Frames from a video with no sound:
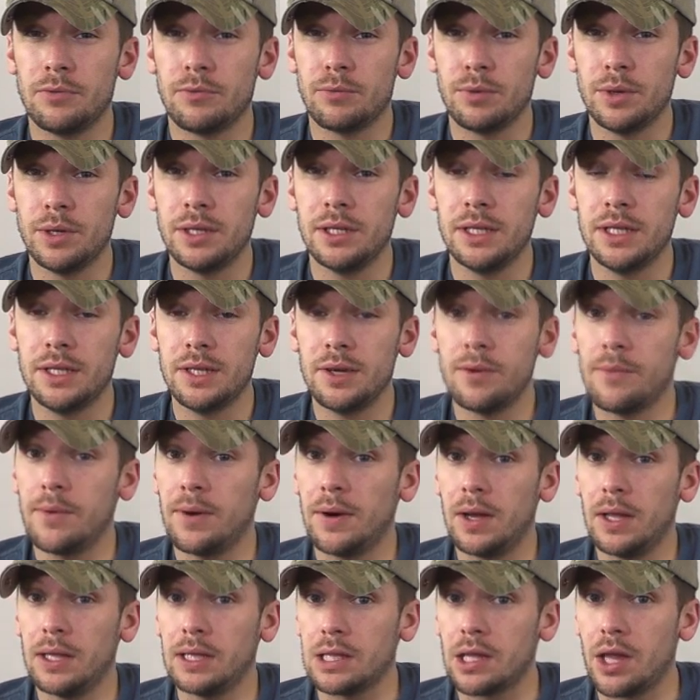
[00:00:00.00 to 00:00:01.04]
really, there were
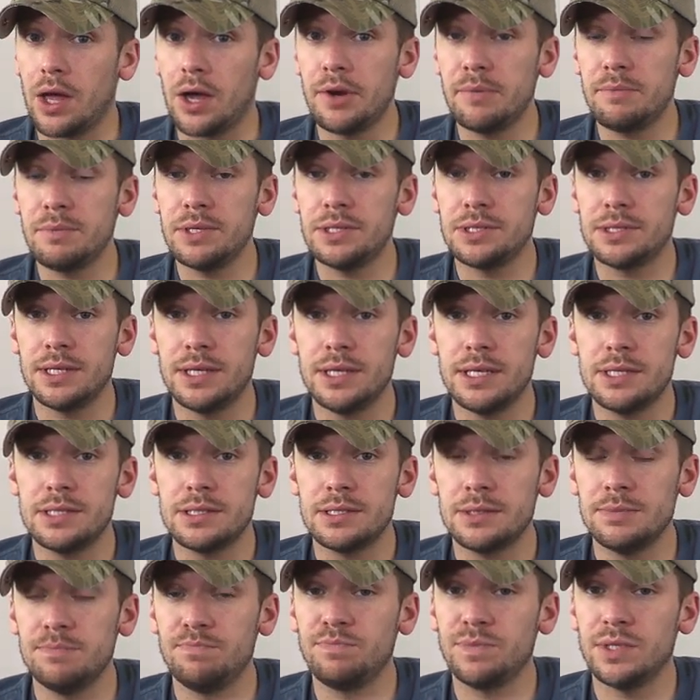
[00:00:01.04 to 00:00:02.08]
a lot of
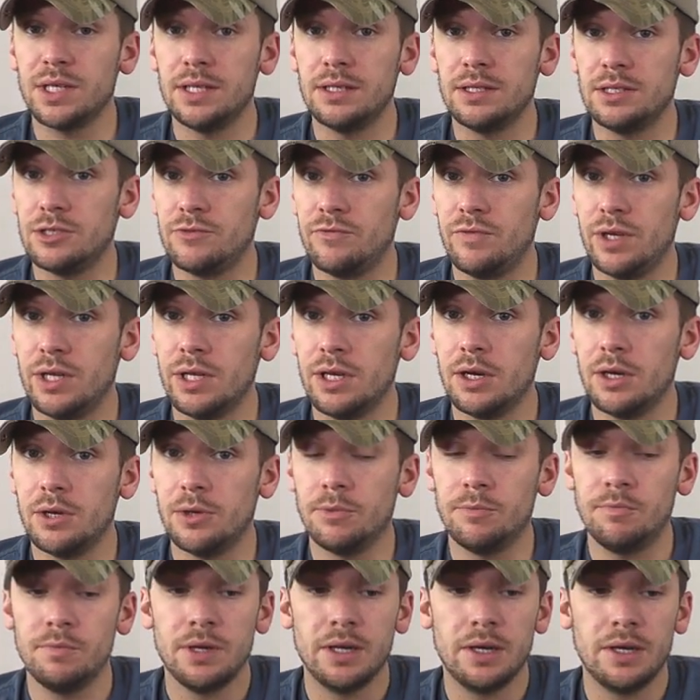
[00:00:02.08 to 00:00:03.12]
mistakes in this
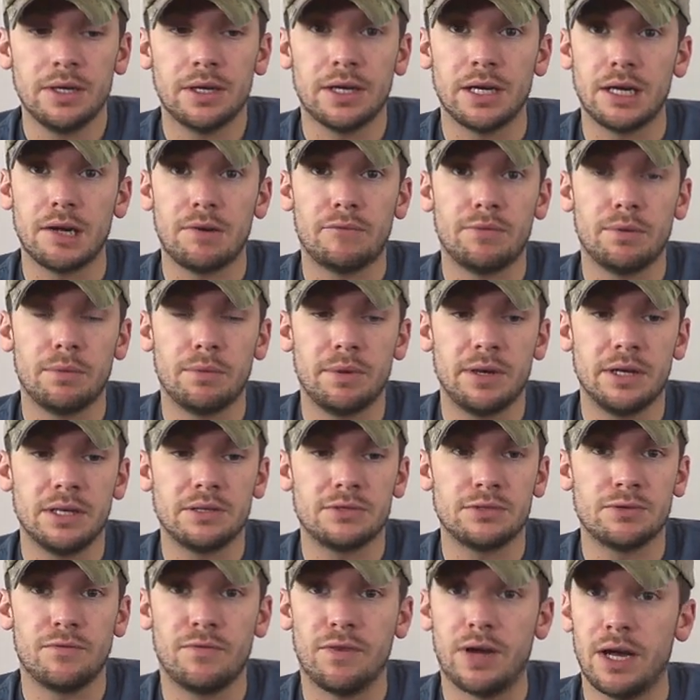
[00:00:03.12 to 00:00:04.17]
video, kind of from a
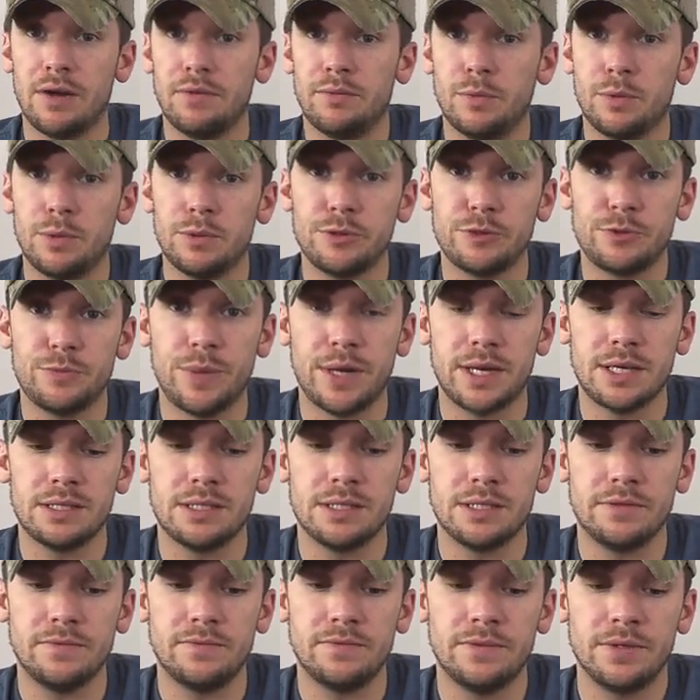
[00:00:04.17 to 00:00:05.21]
survival
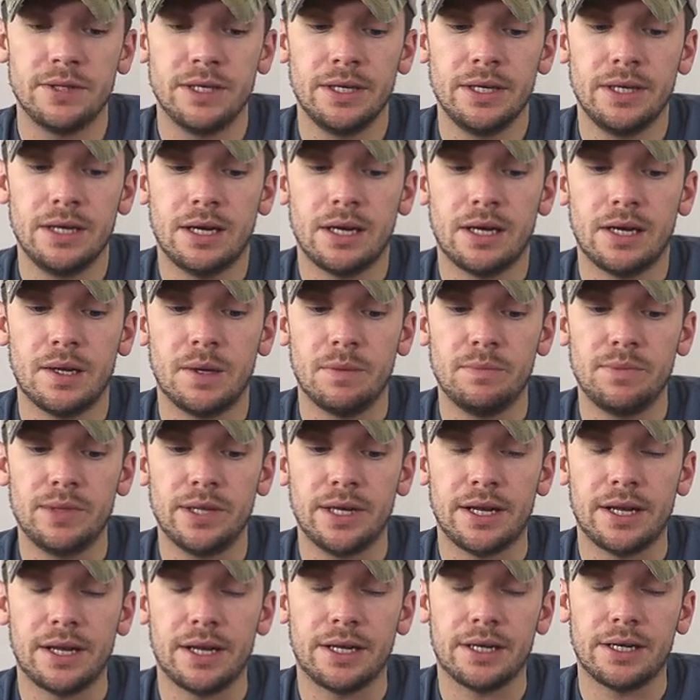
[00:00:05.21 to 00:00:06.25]
perspective.
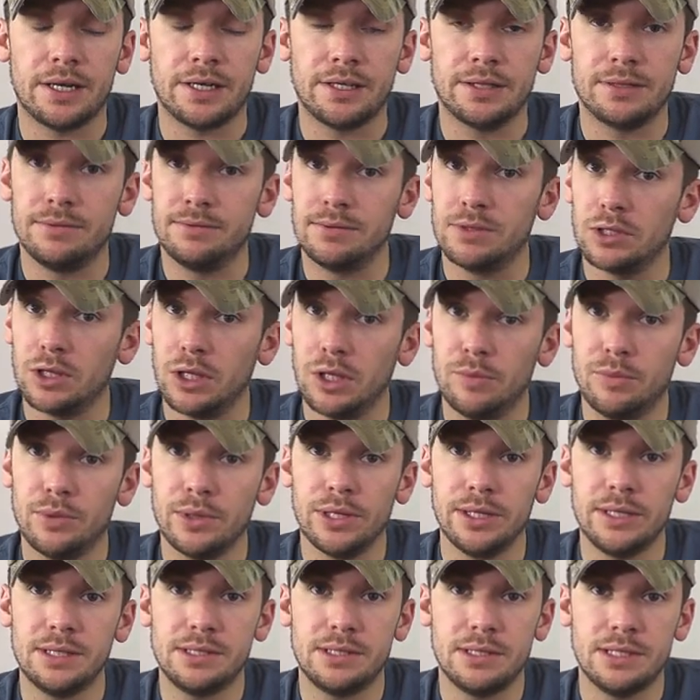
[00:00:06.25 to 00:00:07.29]
That I kind of
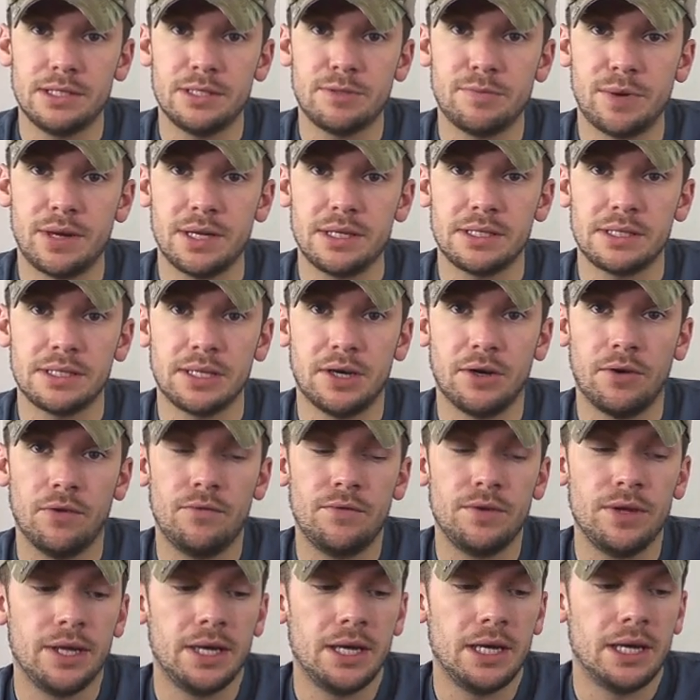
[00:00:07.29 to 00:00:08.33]
deliberately did to
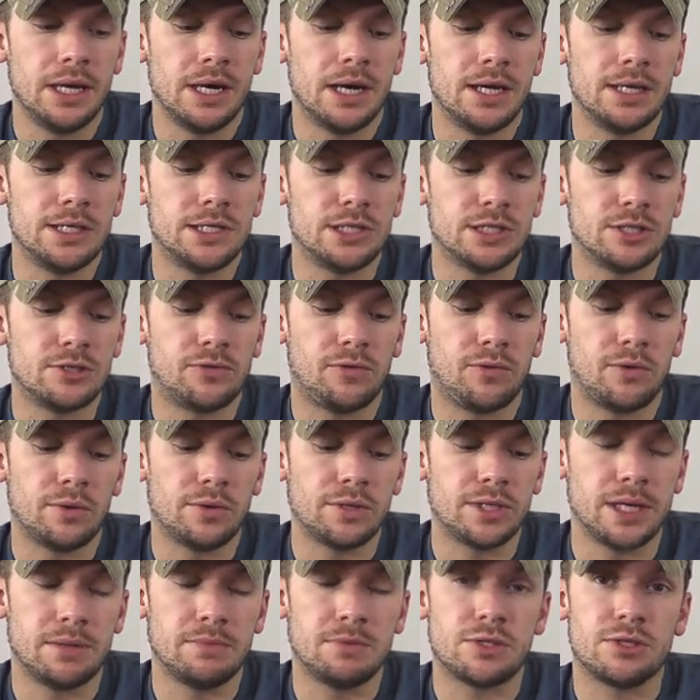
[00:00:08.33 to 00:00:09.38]
myself just for
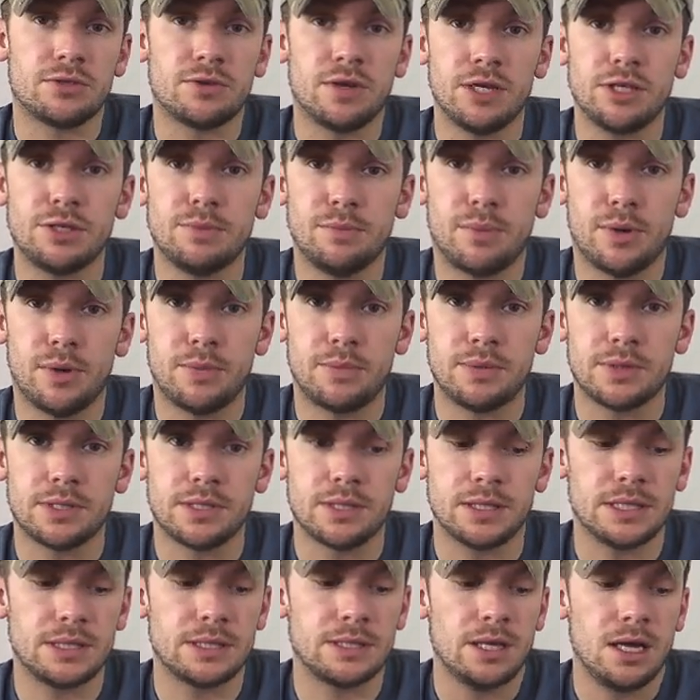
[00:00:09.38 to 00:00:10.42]
demonstration
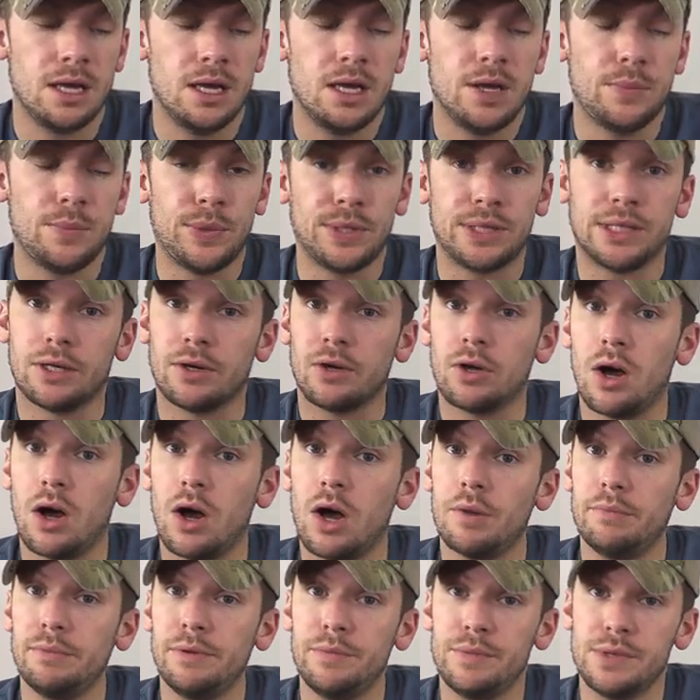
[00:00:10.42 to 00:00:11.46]
purposes. But they're
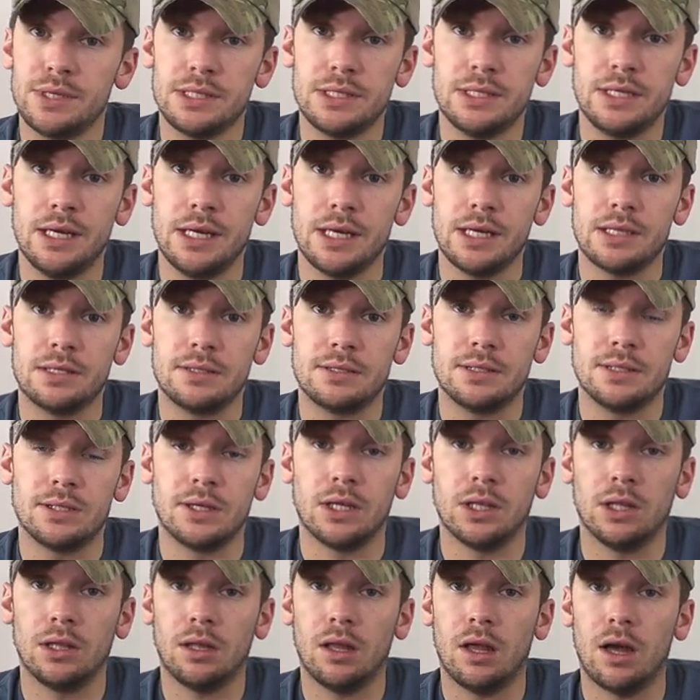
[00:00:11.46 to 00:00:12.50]
common mistakes that
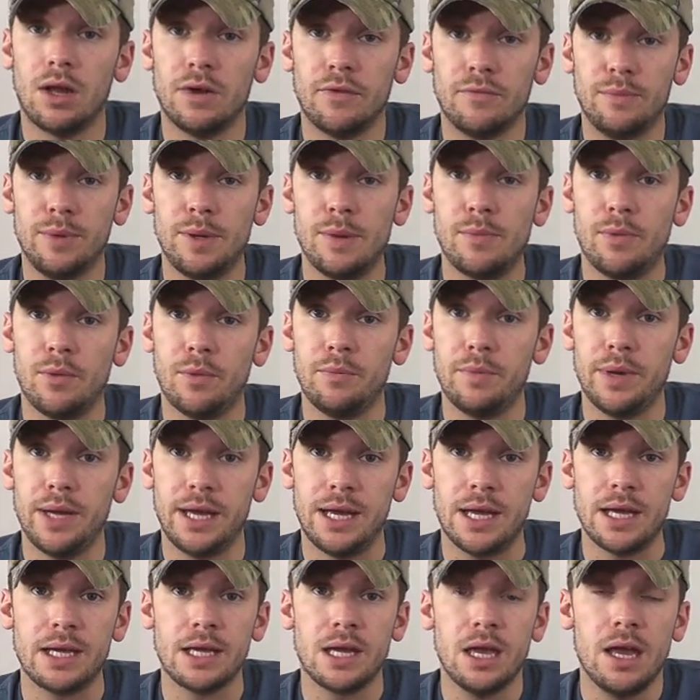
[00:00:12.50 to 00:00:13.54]
a lot of people
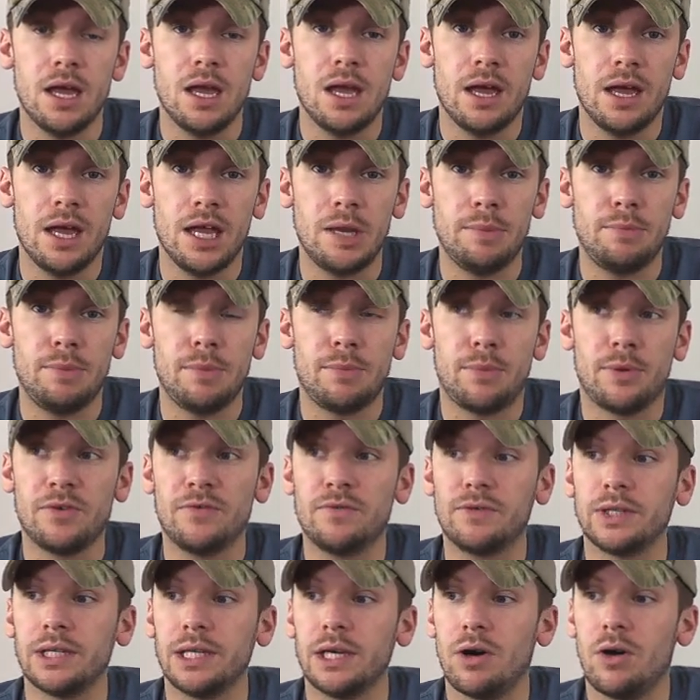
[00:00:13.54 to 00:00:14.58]
make. And to be
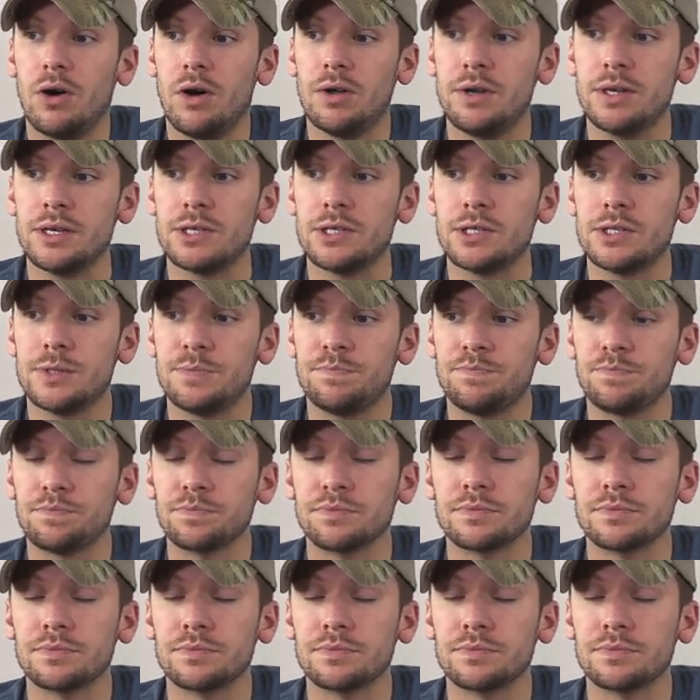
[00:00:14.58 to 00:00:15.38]
perfectly honest,